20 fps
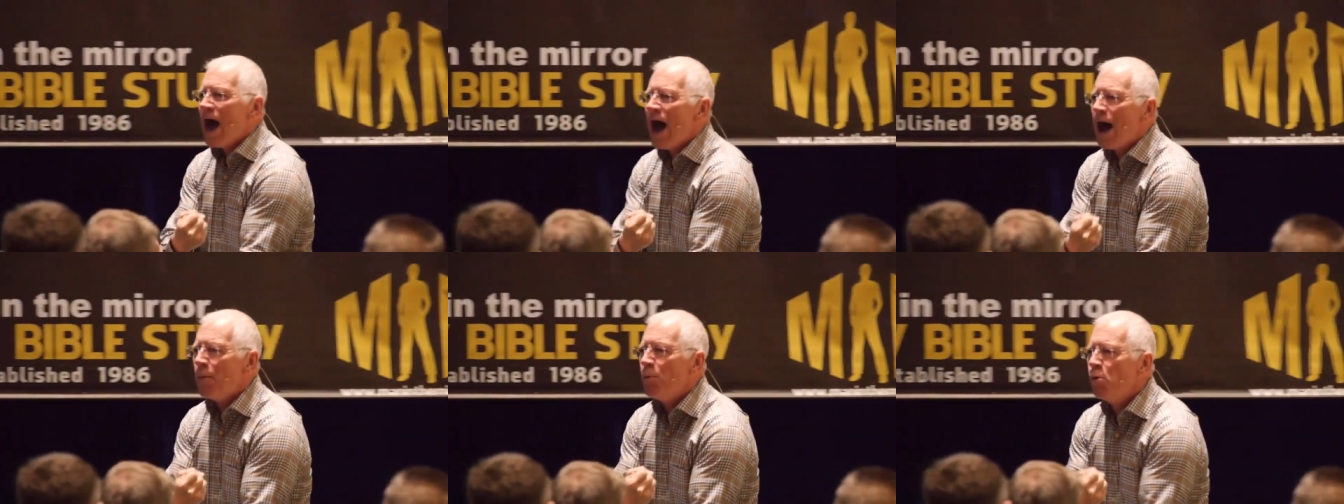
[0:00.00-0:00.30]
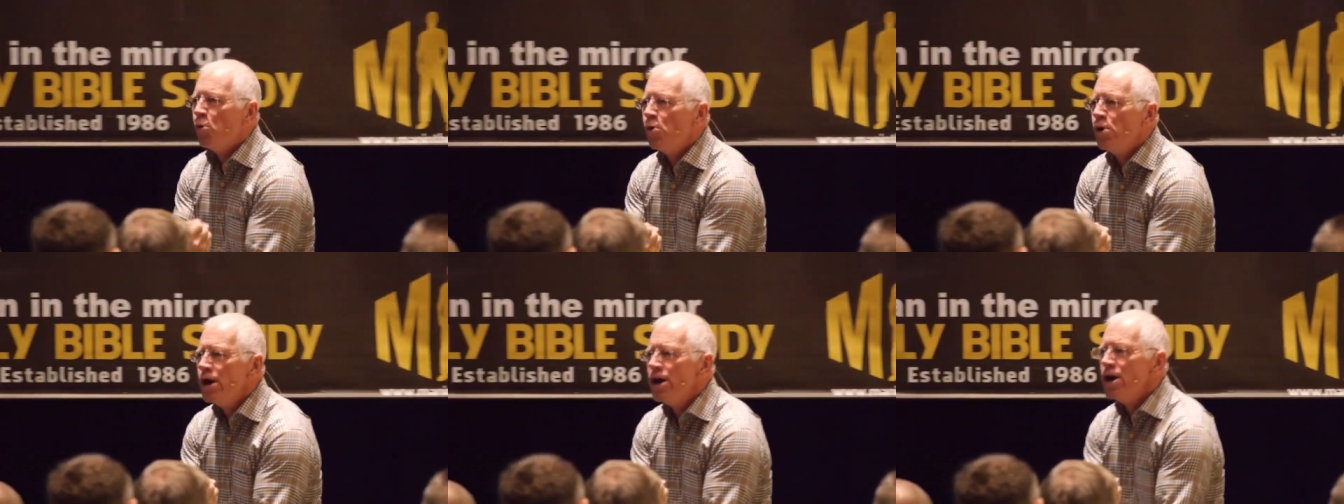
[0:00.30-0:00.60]

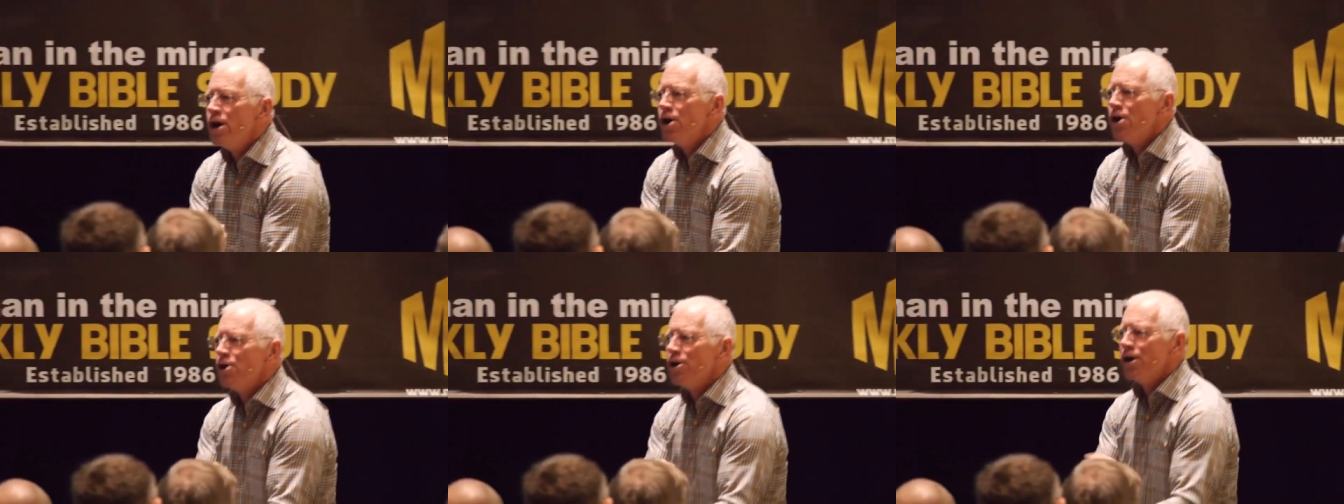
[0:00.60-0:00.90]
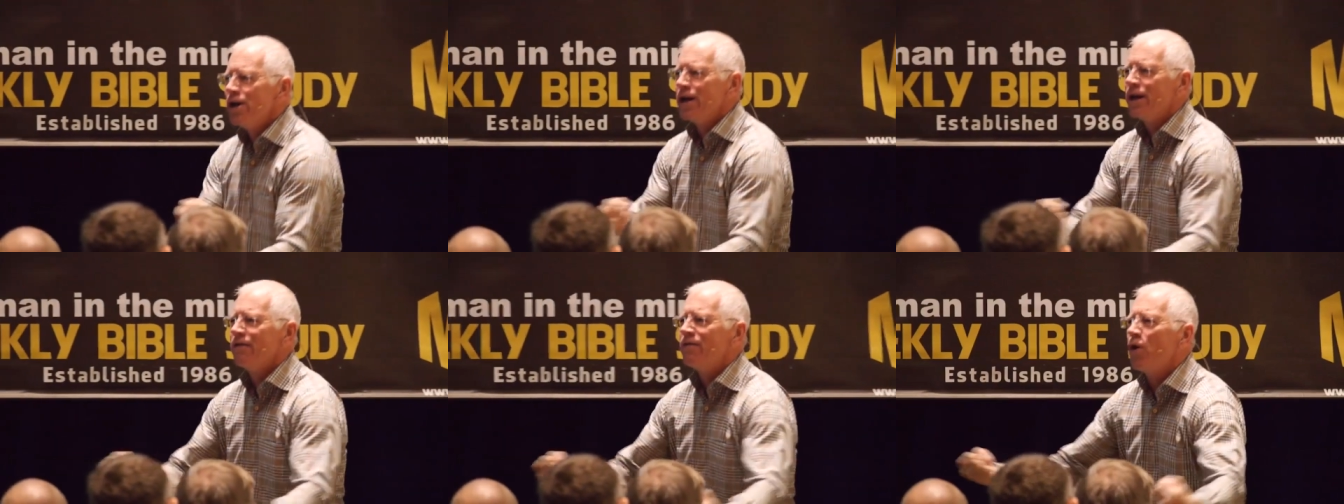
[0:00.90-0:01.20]
I'm
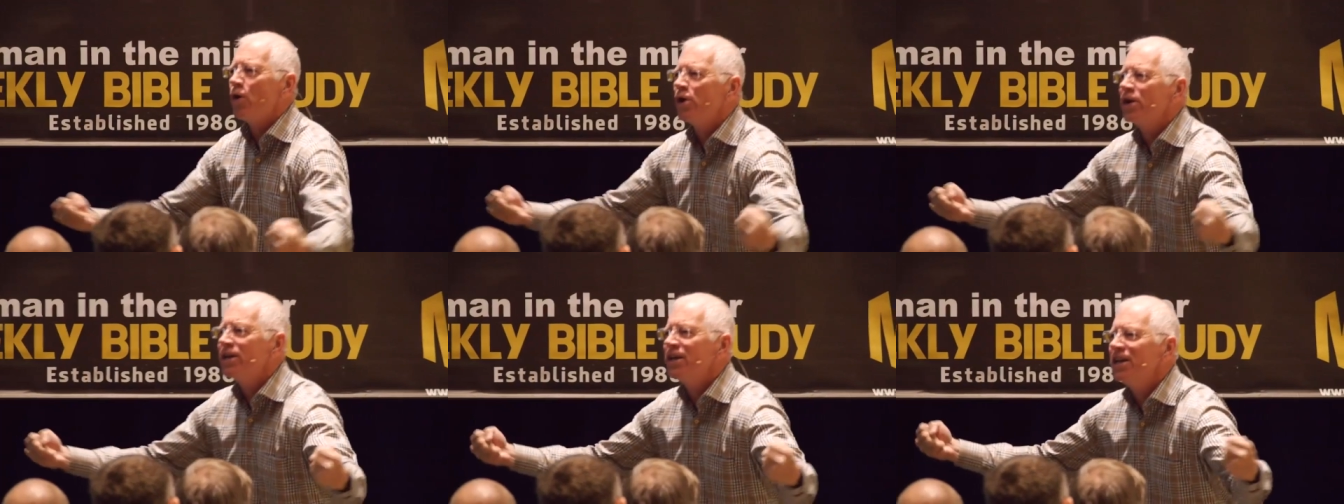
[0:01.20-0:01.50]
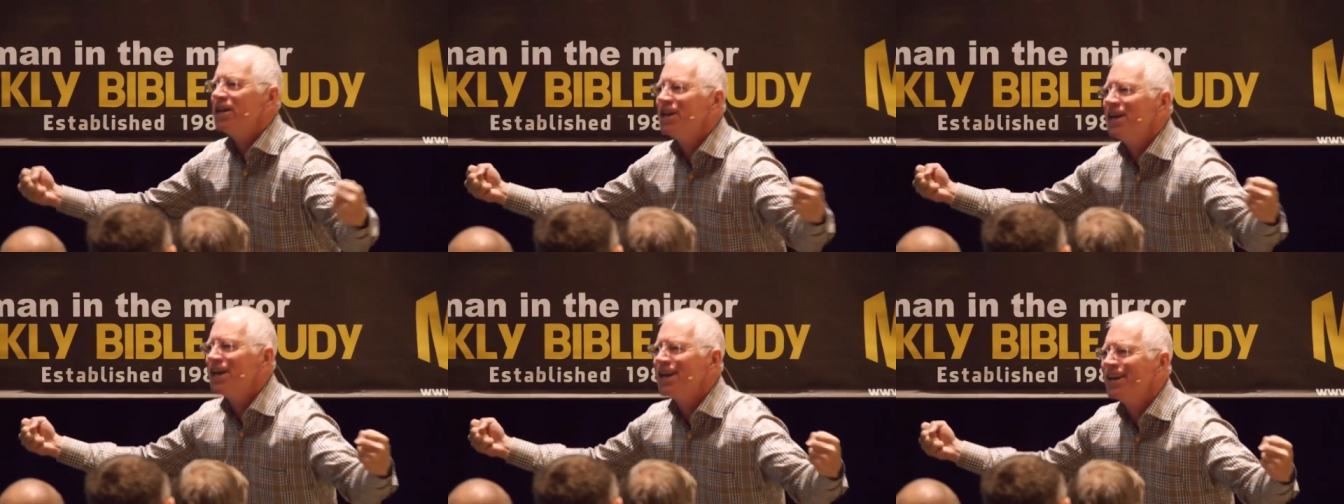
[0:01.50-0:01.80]
weary of holding
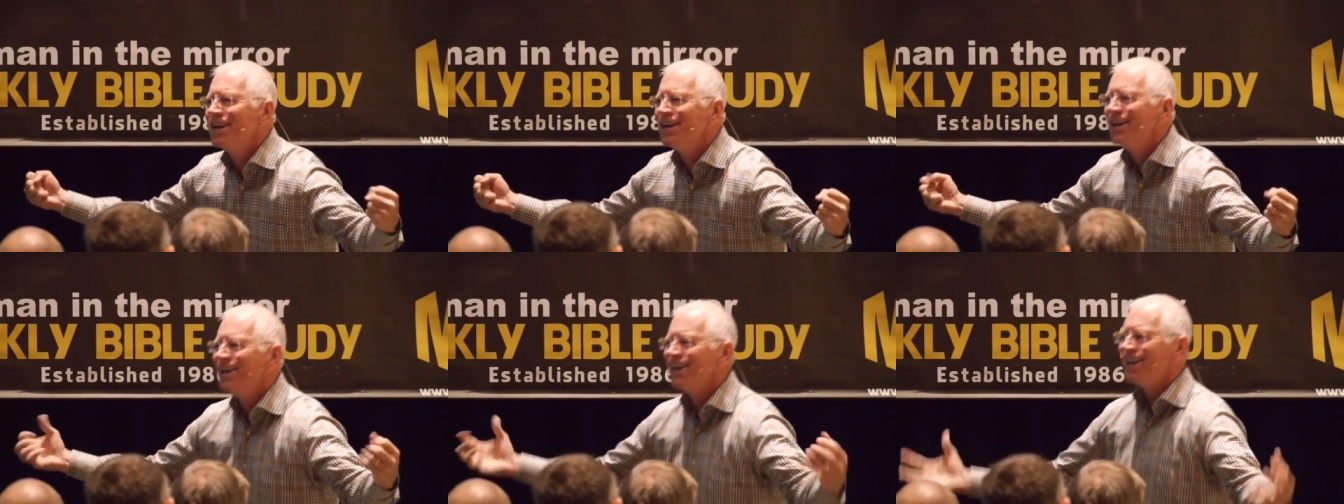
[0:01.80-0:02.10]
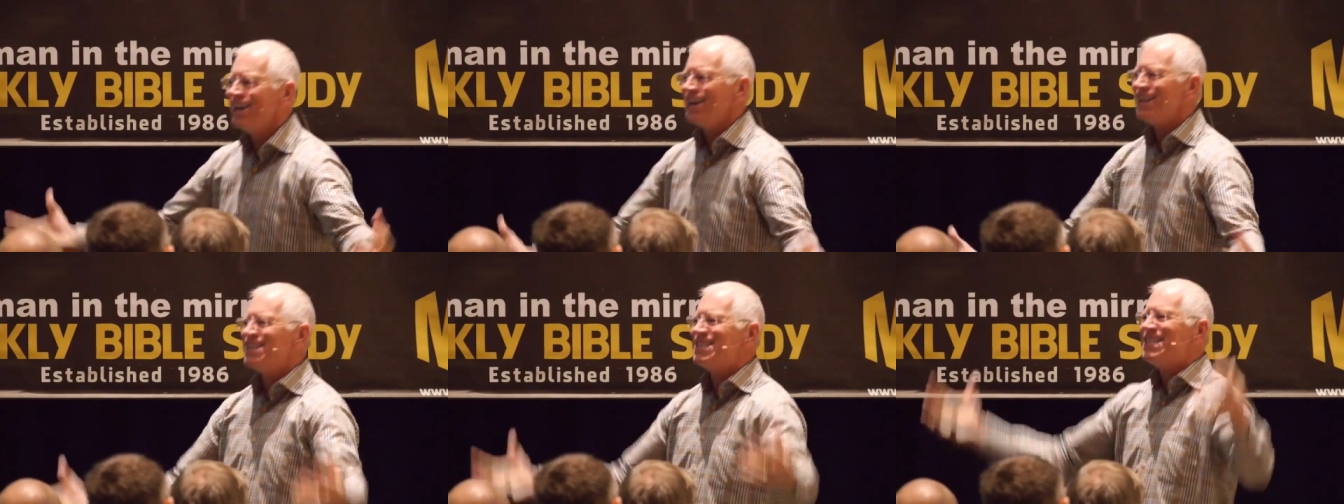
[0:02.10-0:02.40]
it in.
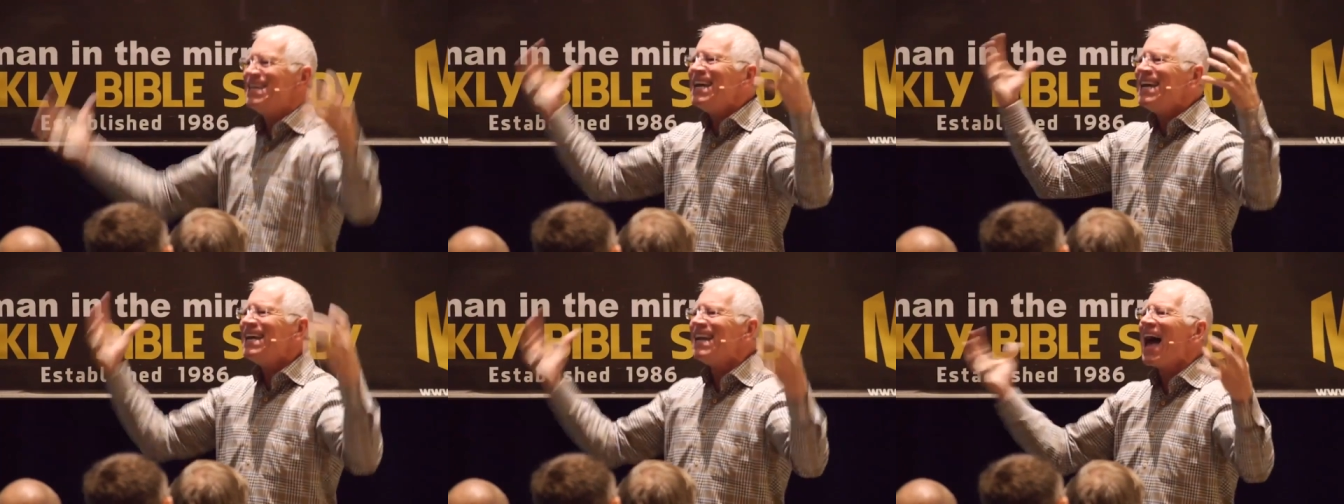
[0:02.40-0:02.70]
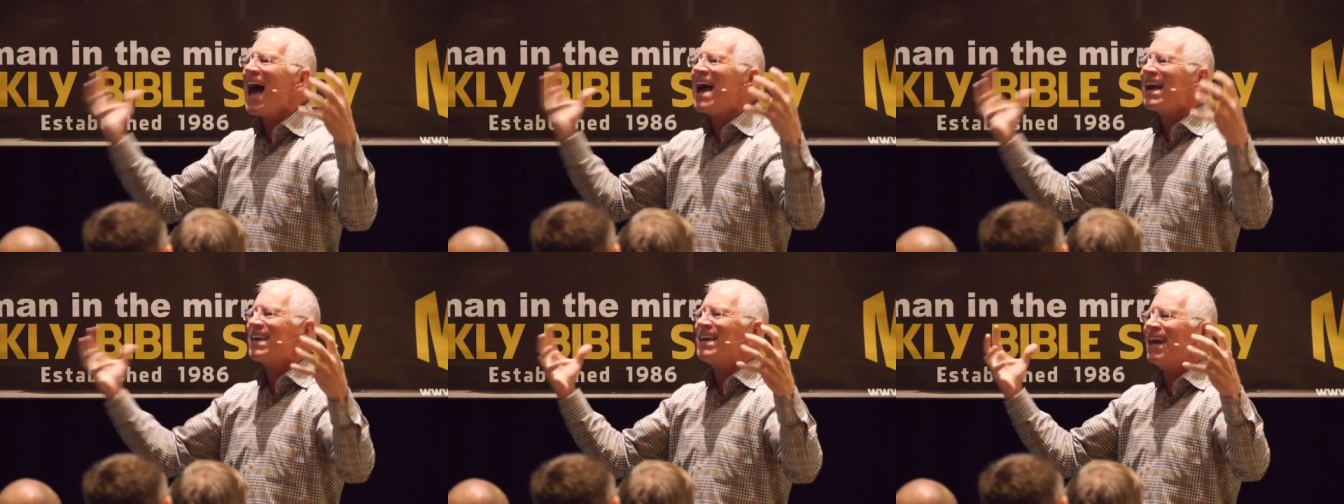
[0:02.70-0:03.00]
Indeed,
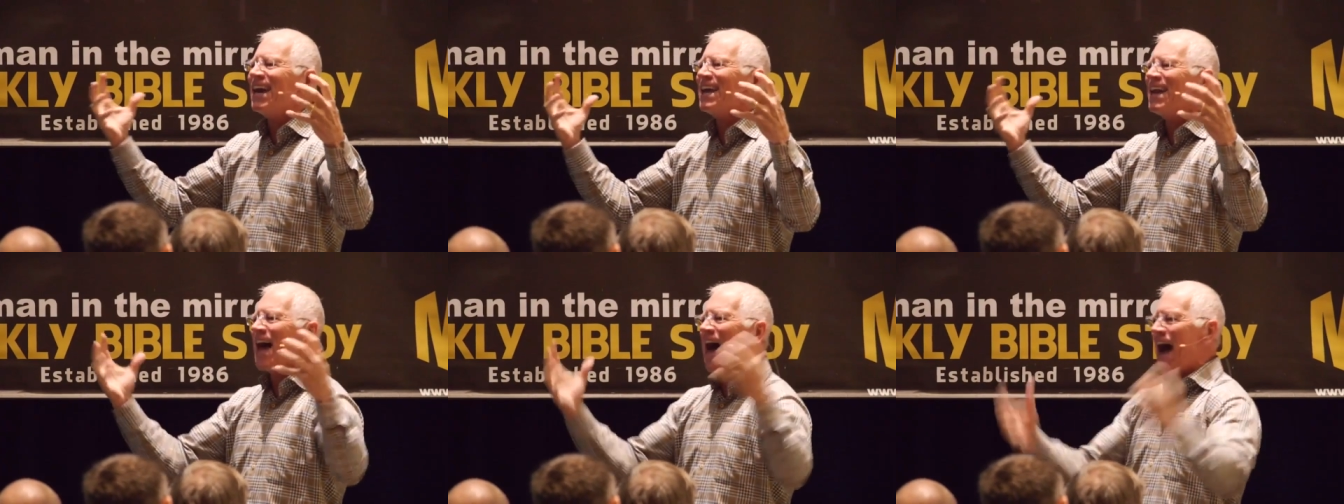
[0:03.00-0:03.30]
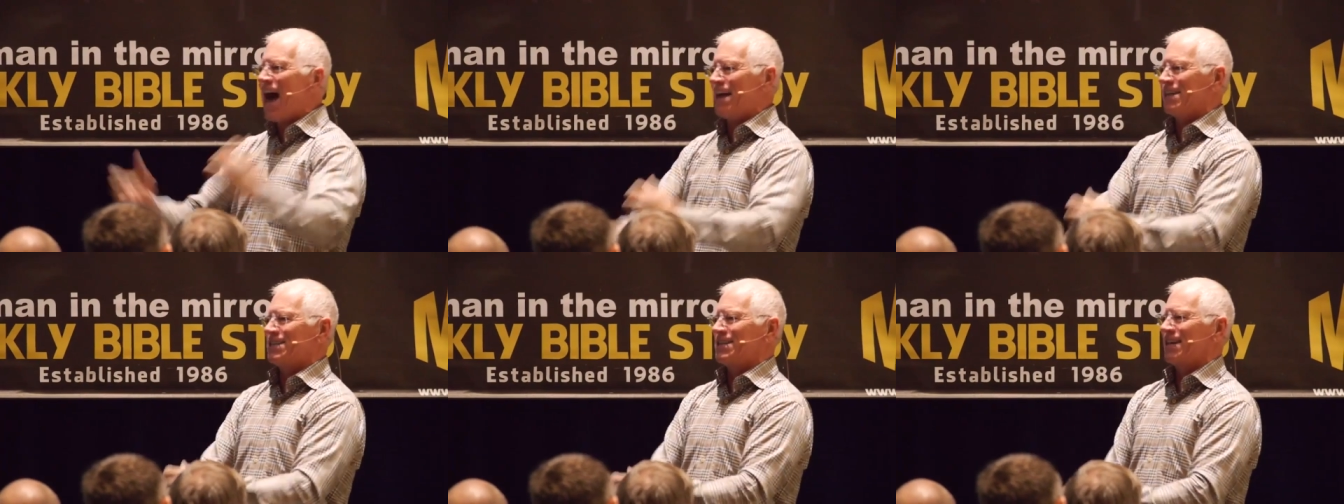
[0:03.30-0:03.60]
I
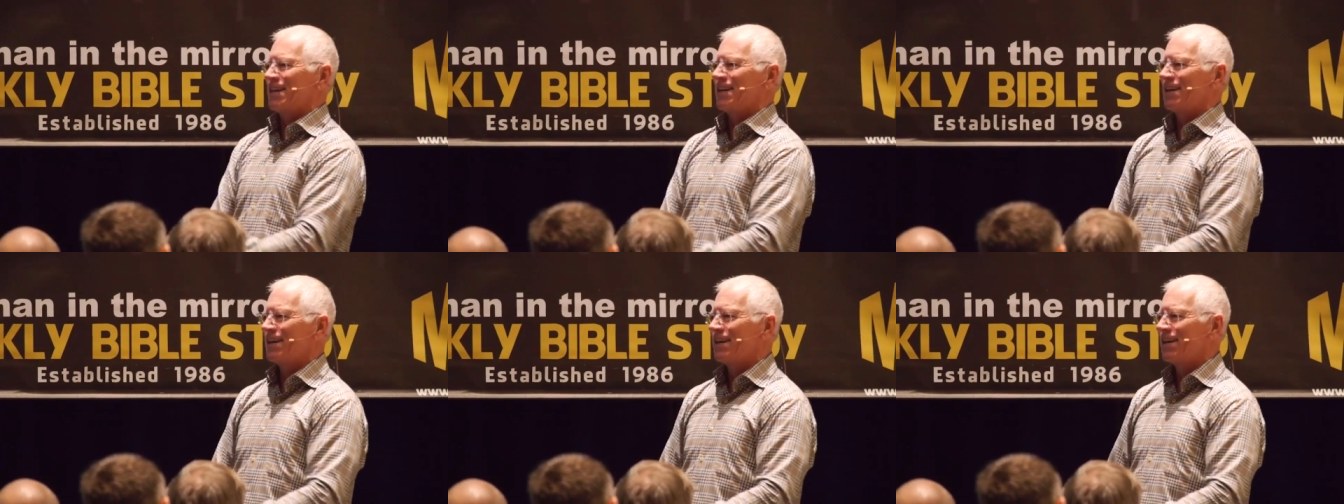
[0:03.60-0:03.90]
cannot.